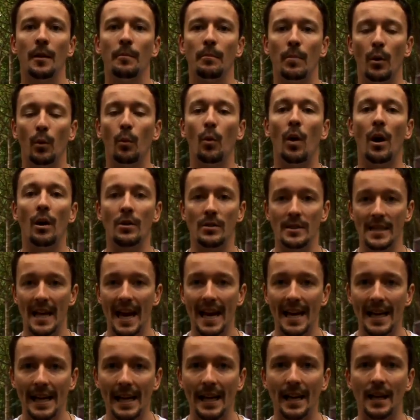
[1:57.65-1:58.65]
but whilst
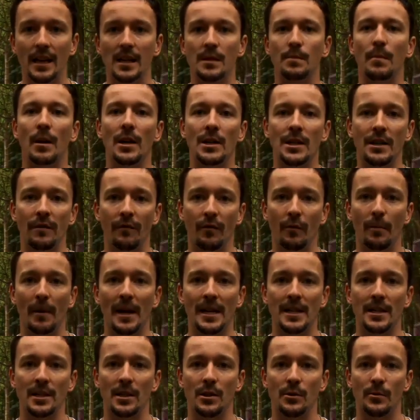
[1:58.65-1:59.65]
taking in as much
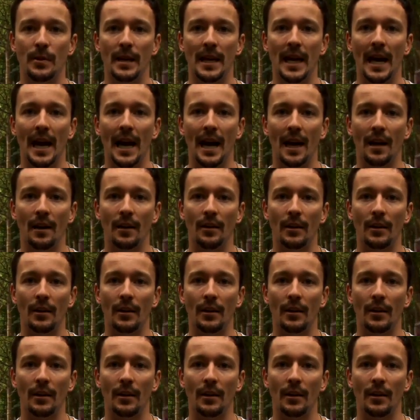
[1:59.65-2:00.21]
information as we can.